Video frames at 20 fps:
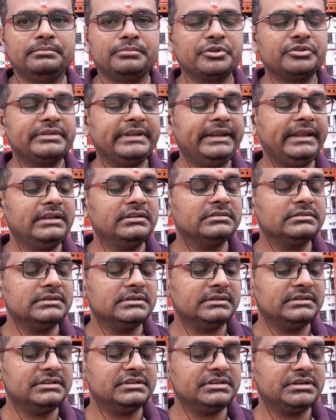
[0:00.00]
proceedings
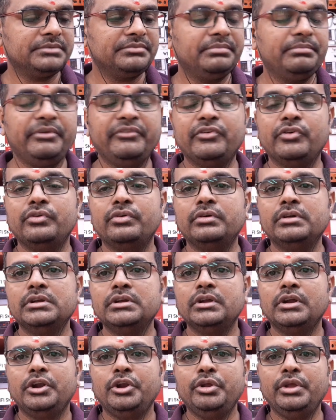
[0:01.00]
the systems before
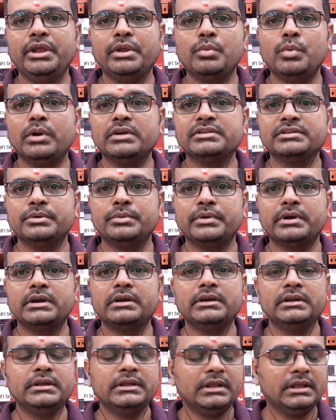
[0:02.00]
doing whatsoever